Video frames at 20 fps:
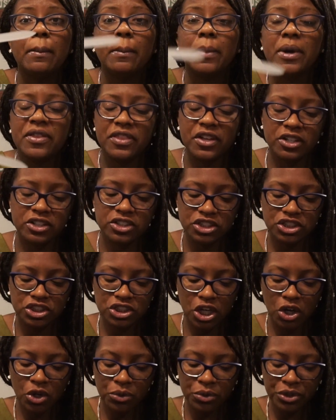But they're
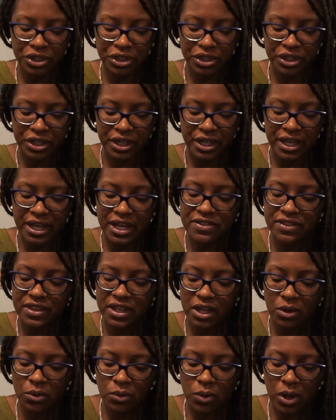so good. And
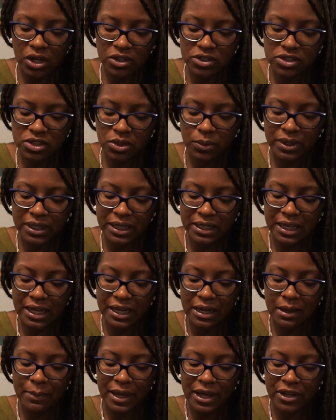then also what I
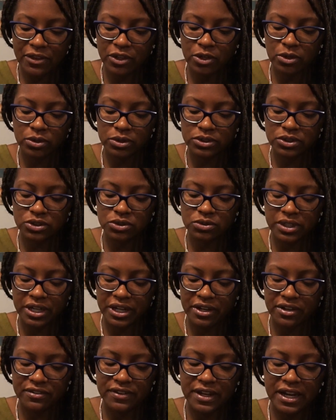like about the crystal
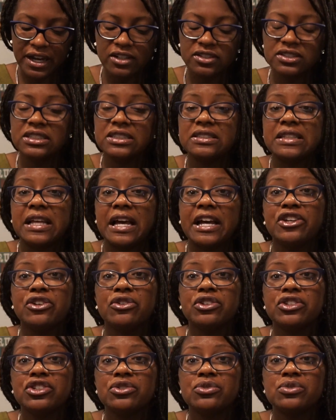nail files is that you
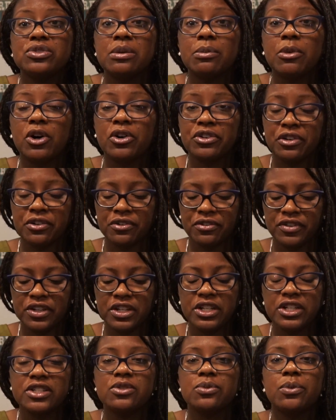can use them on your
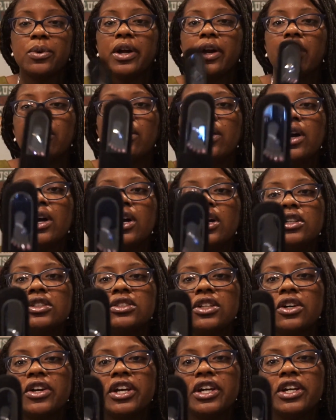feet as well.
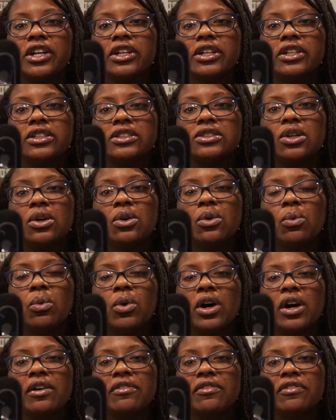So here's
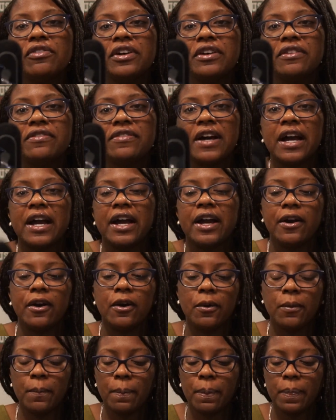1 foot
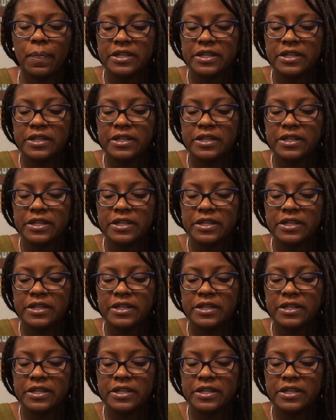file.